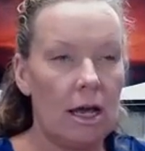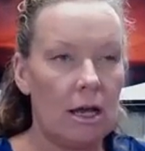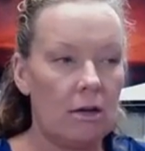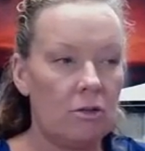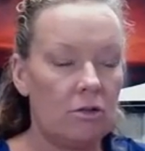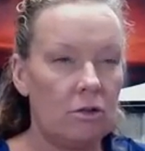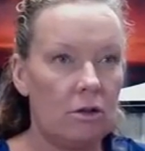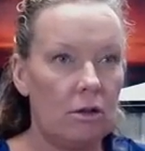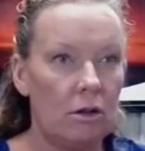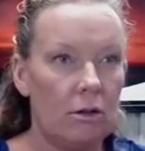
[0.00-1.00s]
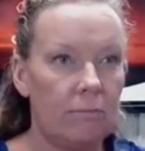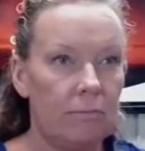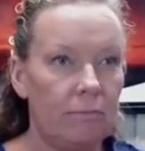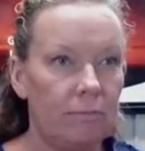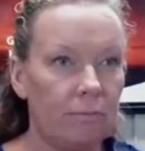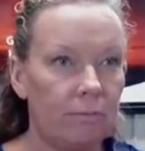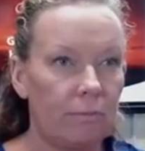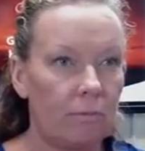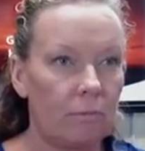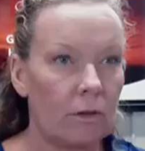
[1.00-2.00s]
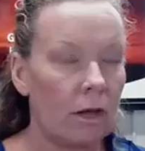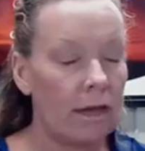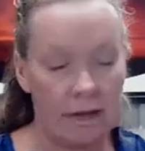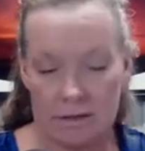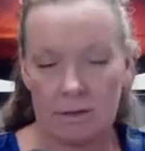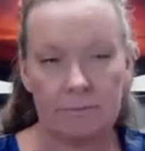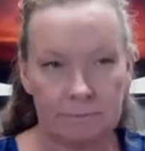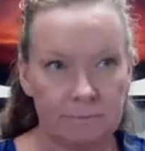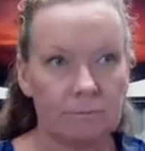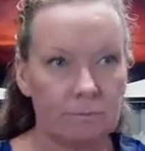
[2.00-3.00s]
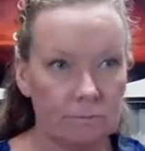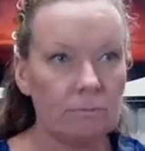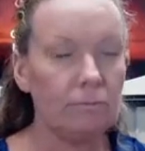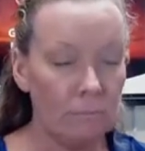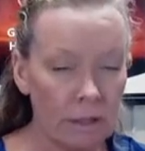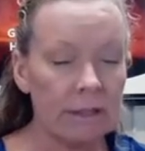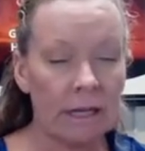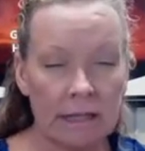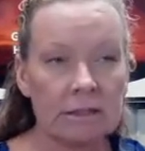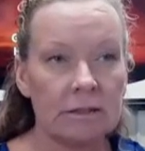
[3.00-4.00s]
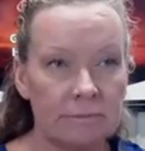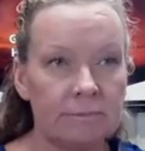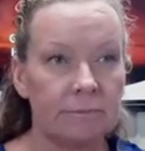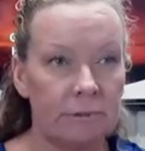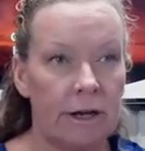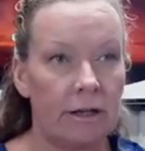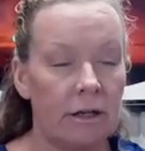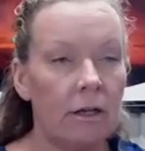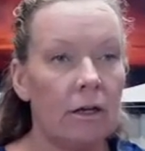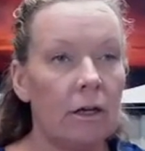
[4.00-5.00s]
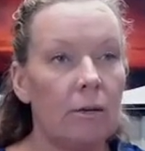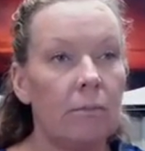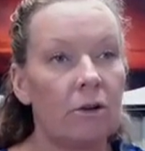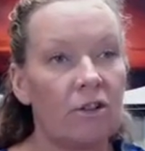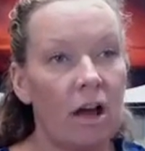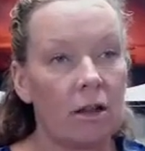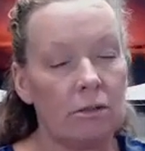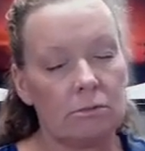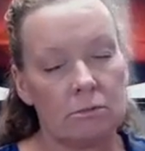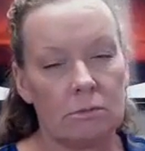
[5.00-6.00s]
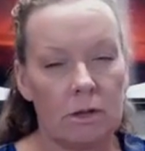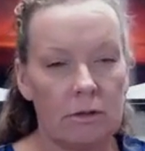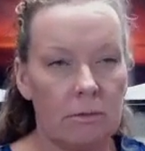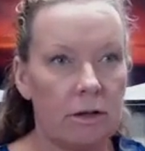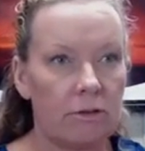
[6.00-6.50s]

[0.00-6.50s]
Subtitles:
And dark chocolate has some mood benefits and some antioxidant benefits, right? Yeah. Right. Milk chocolate, not so much.